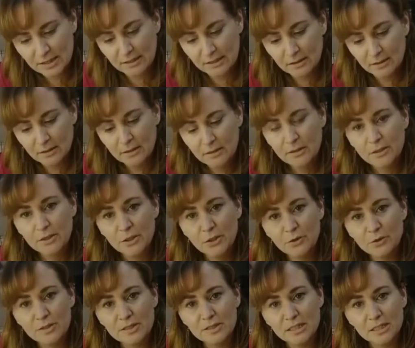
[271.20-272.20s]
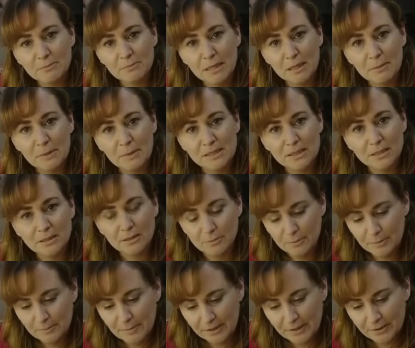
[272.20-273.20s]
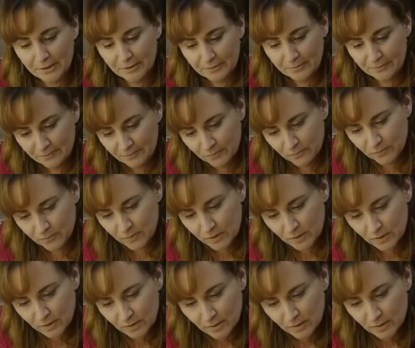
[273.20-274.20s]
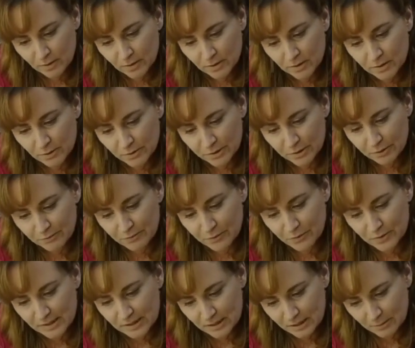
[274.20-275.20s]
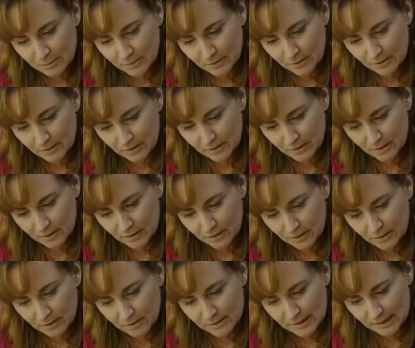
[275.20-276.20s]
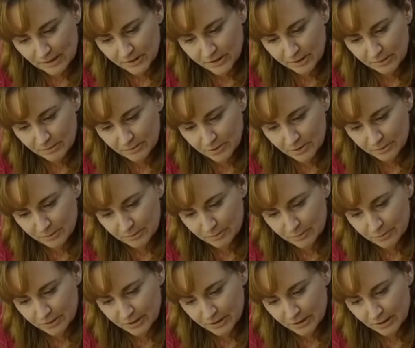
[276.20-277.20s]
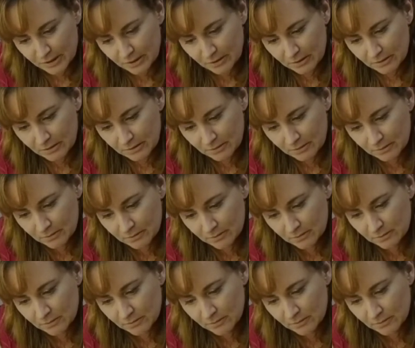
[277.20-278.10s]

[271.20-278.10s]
And so if you can get it real thin without breaking, so it's still breaking a little bit more, I could probably use 2 more minutes.